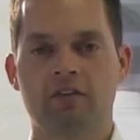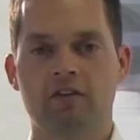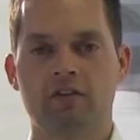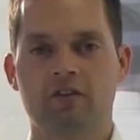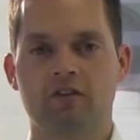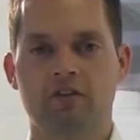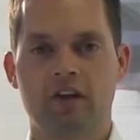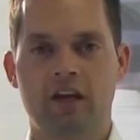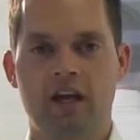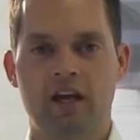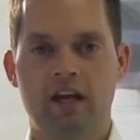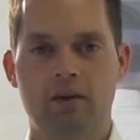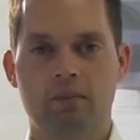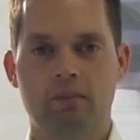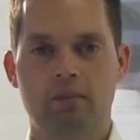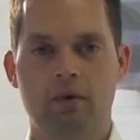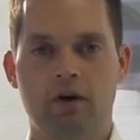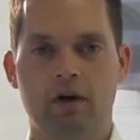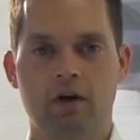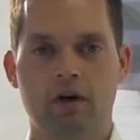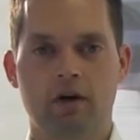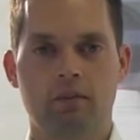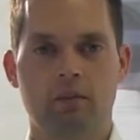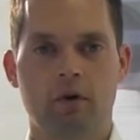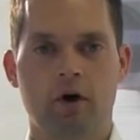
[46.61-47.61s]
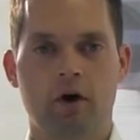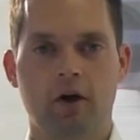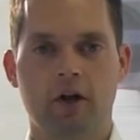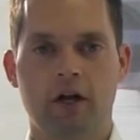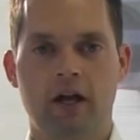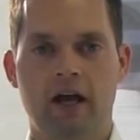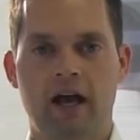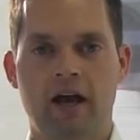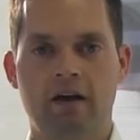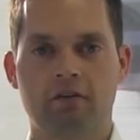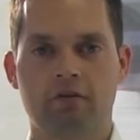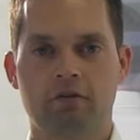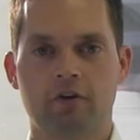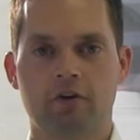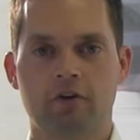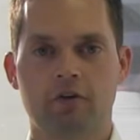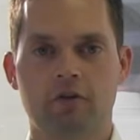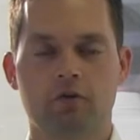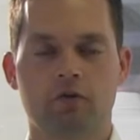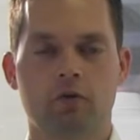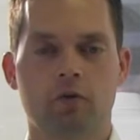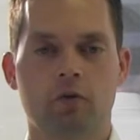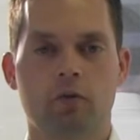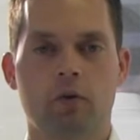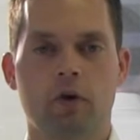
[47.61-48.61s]
the same on
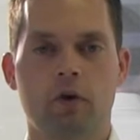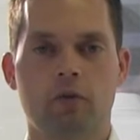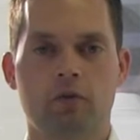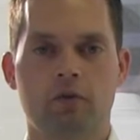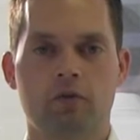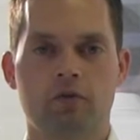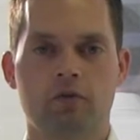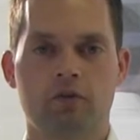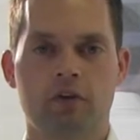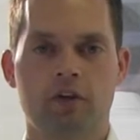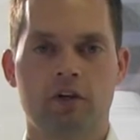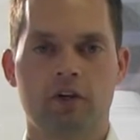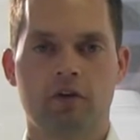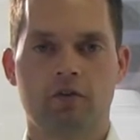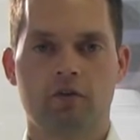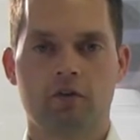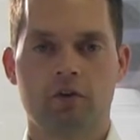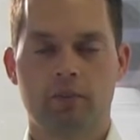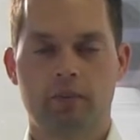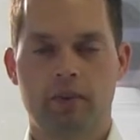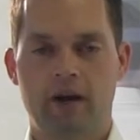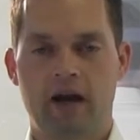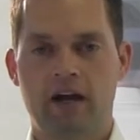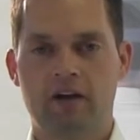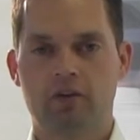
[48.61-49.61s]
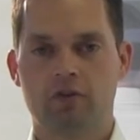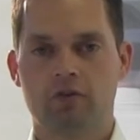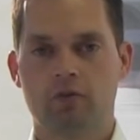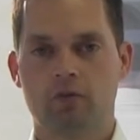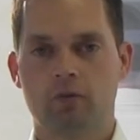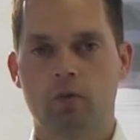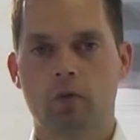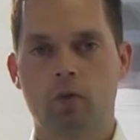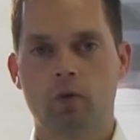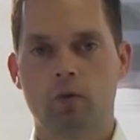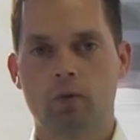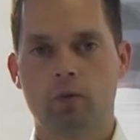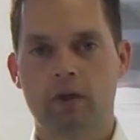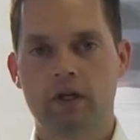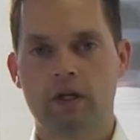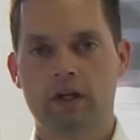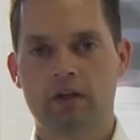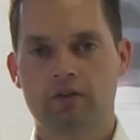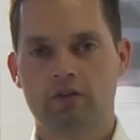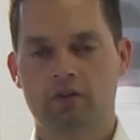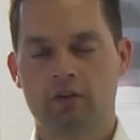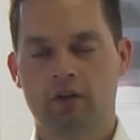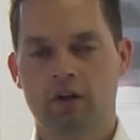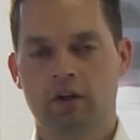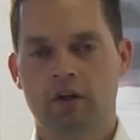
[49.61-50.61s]
average for what we've seen over the past 4
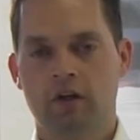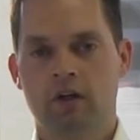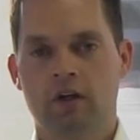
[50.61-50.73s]
weeks.